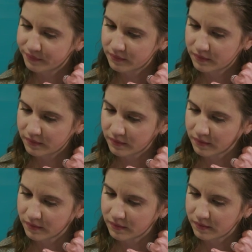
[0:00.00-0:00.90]

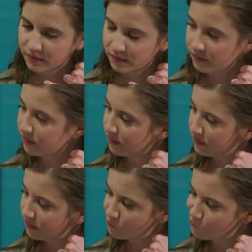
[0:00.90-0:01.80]

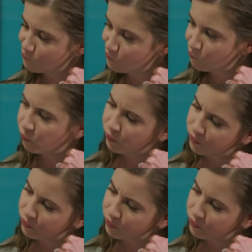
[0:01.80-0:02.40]
[no speech]